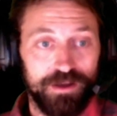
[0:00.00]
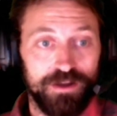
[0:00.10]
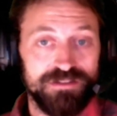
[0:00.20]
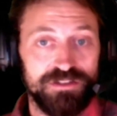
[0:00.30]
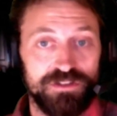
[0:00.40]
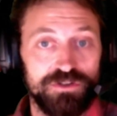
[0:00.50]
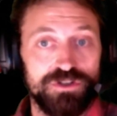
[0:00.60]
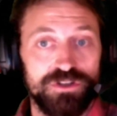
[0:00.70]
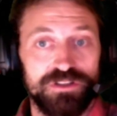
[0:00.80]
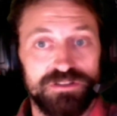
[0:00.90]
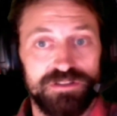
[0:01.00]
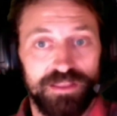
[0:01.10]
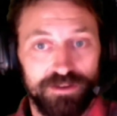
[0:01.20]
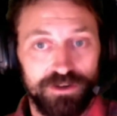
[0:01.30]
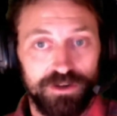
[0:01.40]
by constitutions,
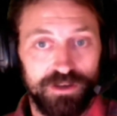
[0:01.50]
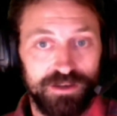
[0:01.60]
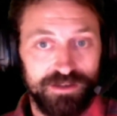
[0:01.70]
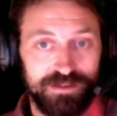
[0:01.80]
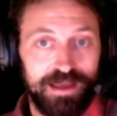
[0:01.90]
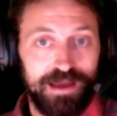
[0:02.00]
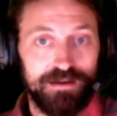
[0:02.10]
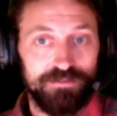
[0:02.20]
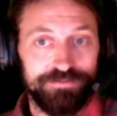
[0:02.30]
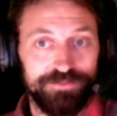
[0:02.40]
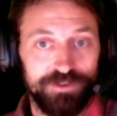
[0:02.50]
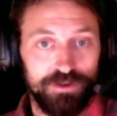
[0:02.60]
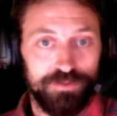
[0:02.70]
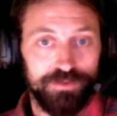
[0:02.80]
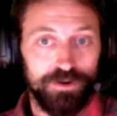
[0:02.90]
and they're going to need to have you
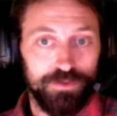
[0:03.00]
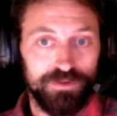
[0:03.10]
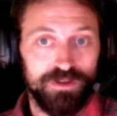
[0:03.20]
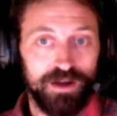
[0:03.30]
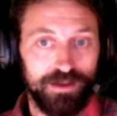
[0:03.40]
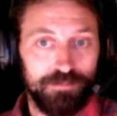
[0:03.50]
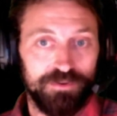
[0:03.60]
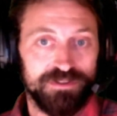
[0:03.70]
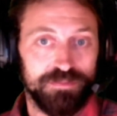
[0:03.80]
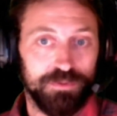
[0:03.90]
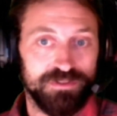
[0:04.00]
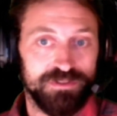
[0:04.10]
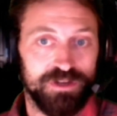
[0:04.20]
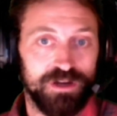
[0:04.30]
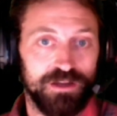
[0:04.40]
know their own guiding principles
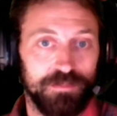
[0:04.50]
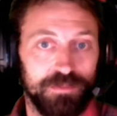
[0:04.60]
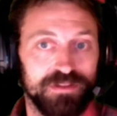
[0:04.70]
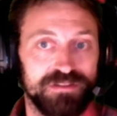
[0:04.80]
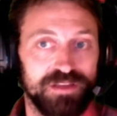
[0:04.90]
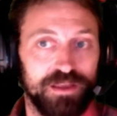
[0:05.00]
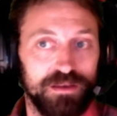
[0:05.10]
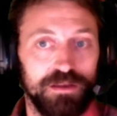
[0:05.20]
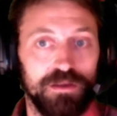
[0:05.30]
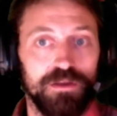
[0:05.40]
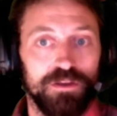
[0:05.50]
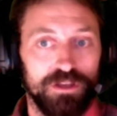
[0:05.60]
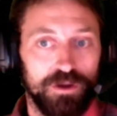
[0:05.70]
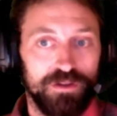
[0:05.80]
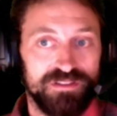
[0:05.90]
and documents, and
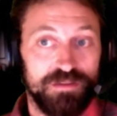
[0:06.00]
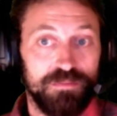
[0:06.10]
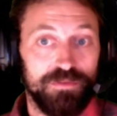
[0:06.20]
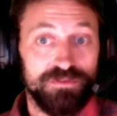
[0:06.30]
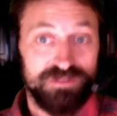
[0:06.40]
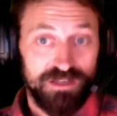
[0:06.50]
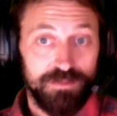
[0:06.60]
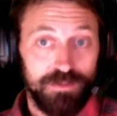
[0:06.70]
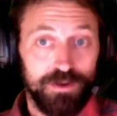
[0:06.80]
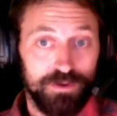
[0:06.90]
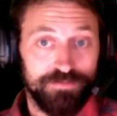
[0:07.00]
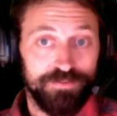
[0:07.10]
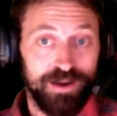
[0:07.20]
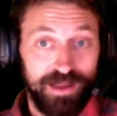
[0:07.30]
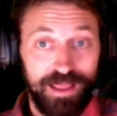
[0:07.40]
you know, and some of those need to be
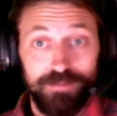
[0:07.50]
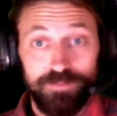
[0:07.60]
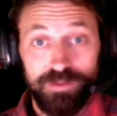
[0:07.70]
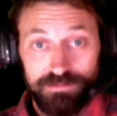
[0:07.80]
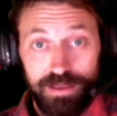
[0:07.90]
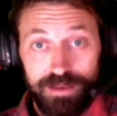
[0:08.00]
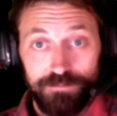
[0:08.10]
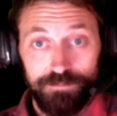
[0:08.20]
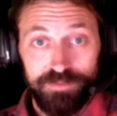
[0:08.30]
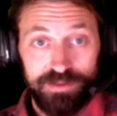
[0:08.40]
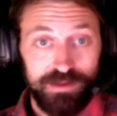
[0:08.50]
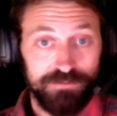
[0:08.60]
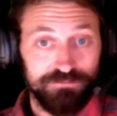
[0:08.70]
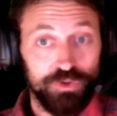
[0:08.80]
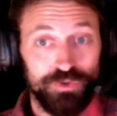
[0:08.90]
codified and be and
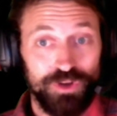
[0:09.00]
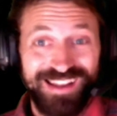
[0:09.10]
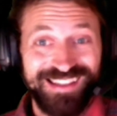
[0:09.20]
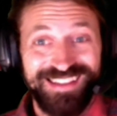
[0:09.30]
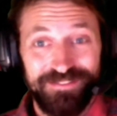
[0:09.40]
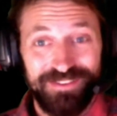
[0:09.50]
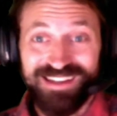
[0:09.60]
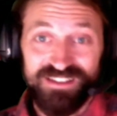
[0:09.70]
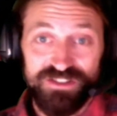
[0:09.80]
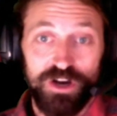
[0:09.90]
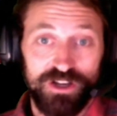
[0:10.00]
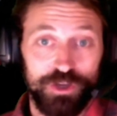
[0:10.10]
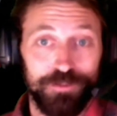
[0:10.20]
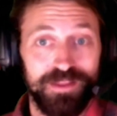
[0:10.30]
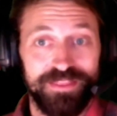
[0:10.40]
be you know not a living
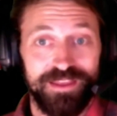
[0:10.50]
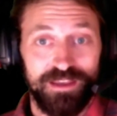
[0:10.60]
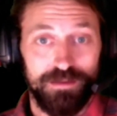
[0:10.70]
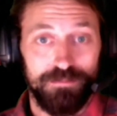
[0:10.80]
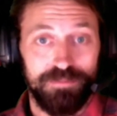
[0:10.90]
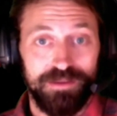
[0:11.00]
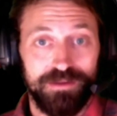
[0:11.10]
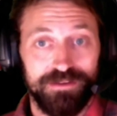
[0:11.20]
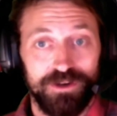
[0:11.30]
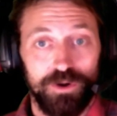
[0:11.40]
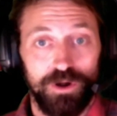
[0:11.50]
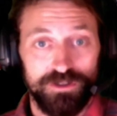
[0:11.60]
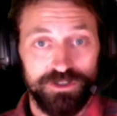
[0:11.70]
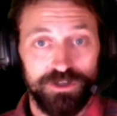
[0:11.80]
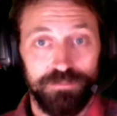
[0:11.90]
document that can be you know
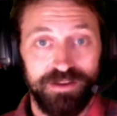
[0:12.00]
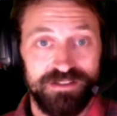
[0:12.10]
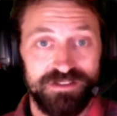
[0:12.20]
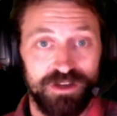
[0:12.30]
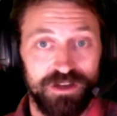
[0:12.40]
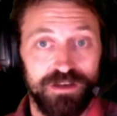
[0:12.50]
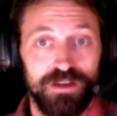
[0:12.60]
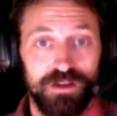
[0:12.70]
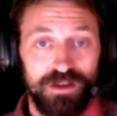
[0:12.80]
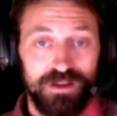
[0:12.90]
altered based on